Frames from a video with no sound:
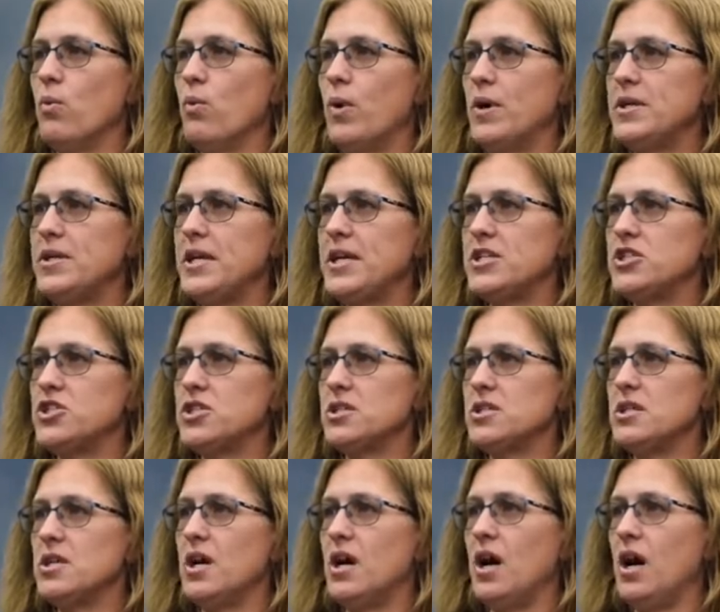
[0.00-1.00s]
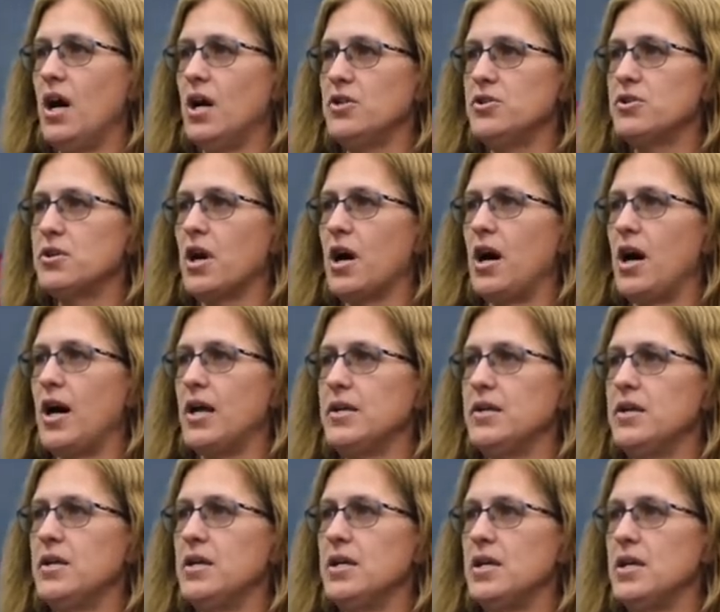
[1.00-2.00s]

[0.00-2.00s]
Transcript: one nation, under God,